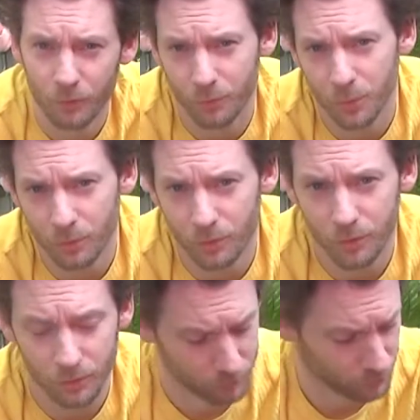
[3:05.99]

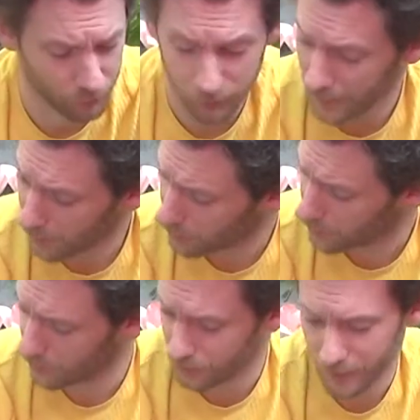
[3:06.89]
Fruits,
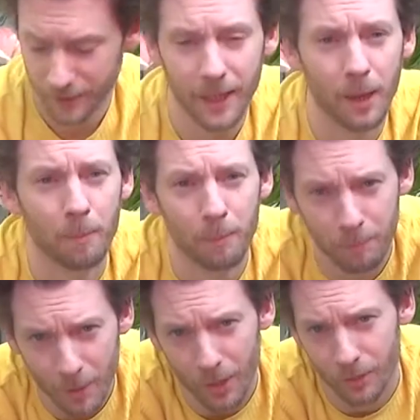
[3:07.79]
flowers, they are
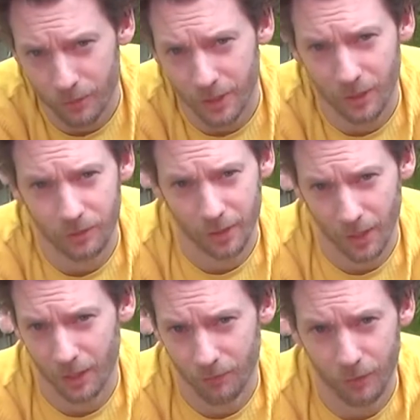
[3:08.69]
bursting into
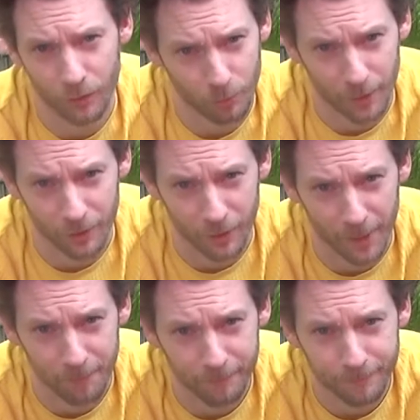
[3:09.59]
life at springtime.